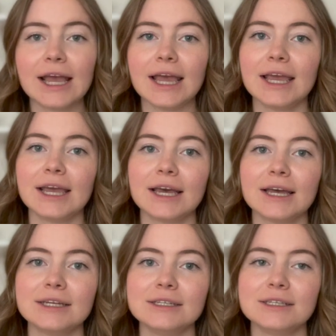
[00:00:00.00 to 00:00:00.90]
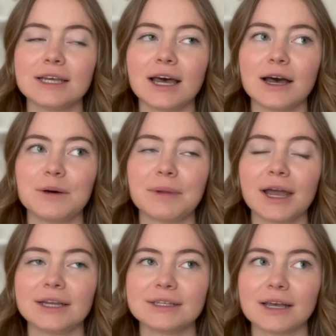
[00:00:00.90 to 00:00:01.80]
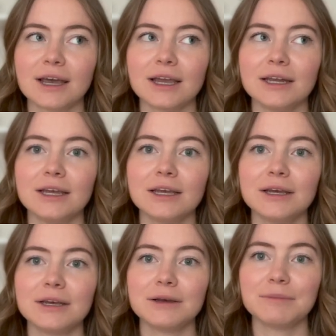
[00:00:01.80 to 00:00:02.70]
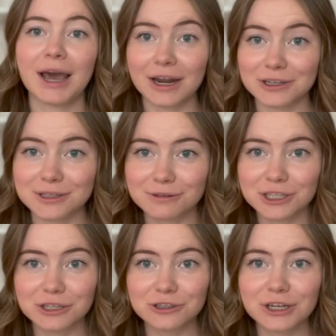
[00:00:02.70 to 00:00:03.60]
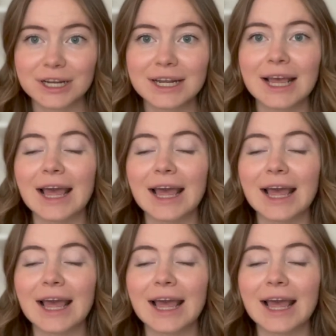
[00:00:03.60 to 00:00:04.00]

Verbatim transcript: and um, I design patterns for children.